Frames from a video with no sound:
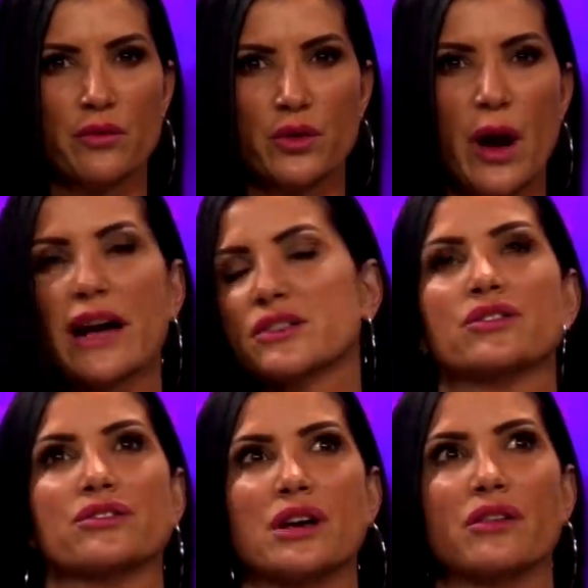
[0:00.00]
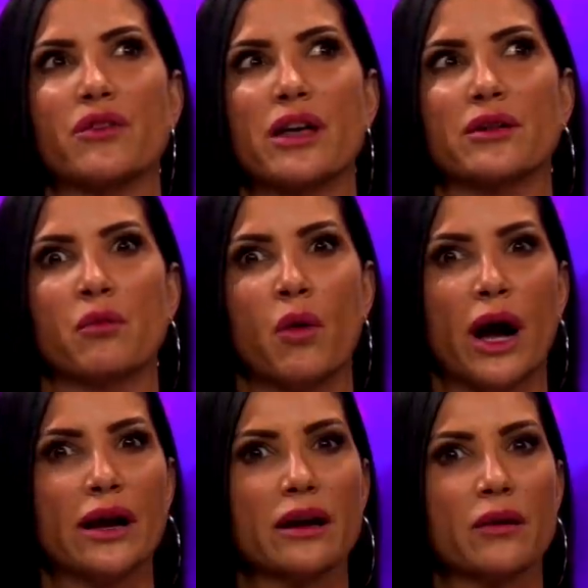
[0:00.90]
You ask yourself, rather,
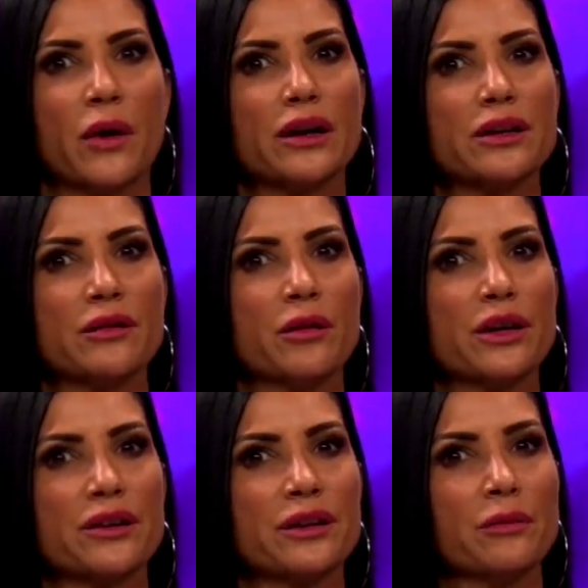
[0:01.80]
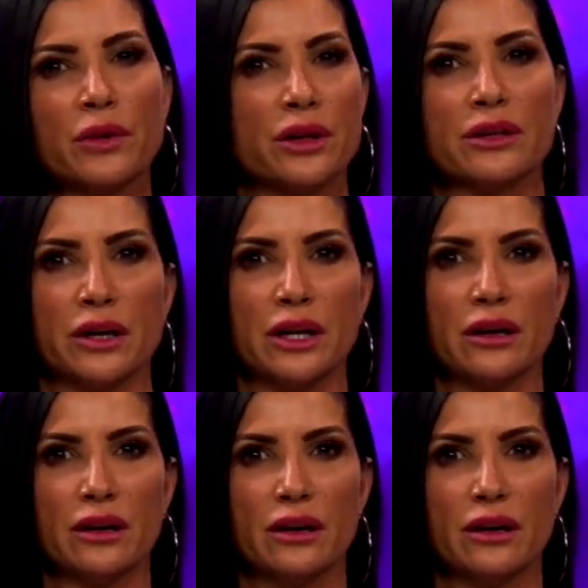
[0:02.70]
why are you doing what you're doing?